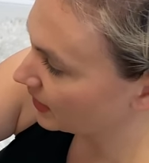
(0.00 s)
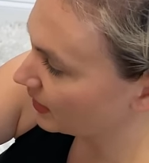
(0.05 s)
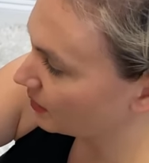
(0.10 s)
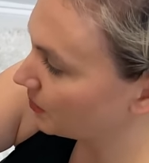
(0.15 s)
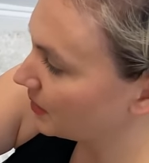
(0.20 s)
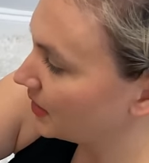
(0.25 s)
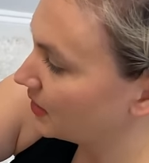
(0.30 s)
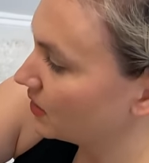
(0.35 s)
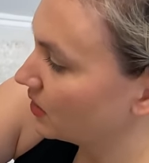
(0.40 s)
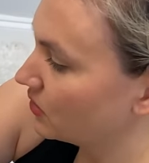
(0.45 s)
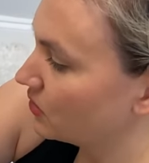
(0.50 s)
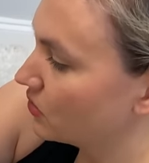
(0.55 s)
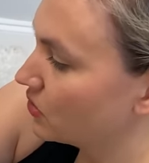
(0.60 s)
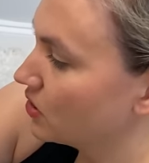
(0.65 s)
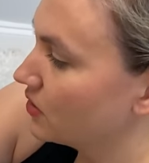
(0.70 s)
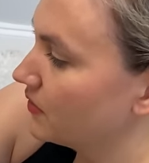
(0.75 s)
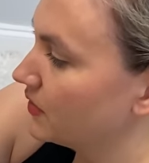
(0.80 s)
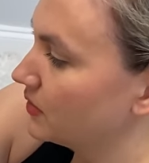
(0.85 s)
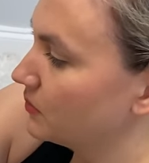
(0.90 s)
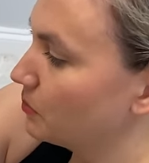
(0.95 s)
That means the
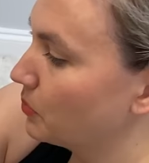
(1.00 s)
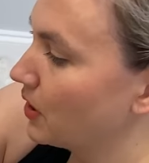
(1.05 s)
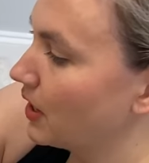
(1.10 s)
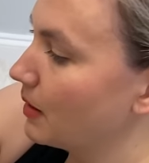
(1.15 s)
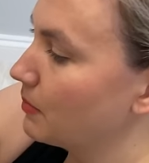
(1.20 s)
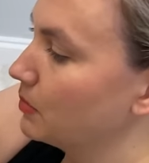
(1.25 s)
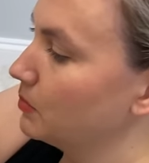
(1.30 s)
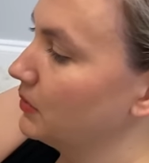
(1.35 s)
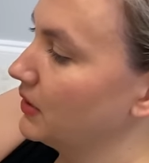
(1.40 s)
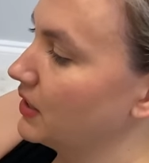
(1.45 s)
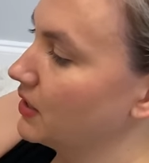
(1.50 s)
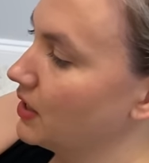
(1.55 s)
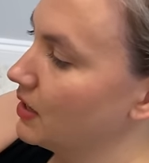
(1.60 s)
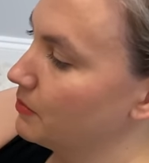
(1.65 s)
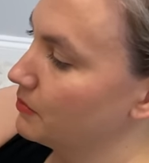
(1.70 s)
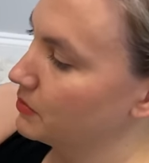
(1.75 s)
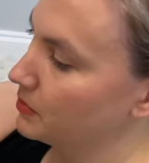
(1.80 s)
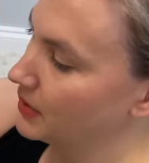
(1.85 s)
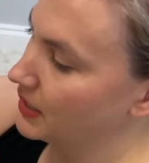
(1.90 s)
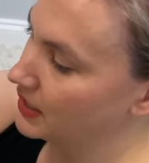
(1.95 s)
nerve is probably
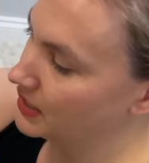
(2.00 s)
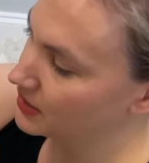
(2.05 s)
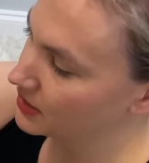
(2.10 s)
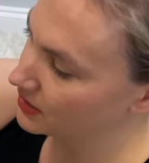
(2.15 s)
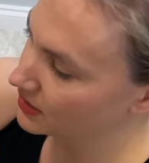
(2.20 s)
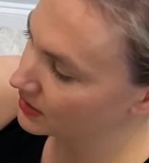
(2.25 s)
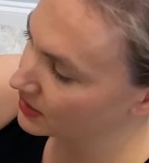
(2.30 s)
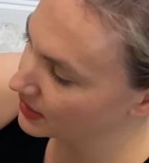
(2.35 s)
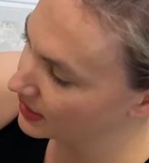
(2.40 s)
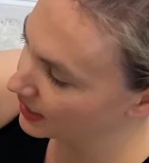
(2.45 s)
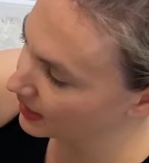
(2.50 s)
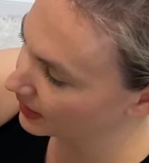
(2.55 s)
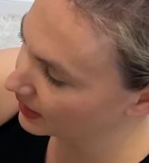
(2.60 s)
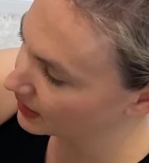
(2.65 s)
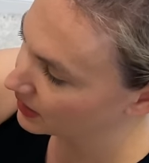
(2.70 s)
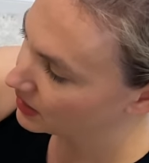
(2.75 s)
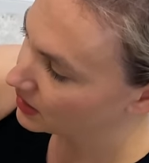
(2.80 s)
compromised at the neck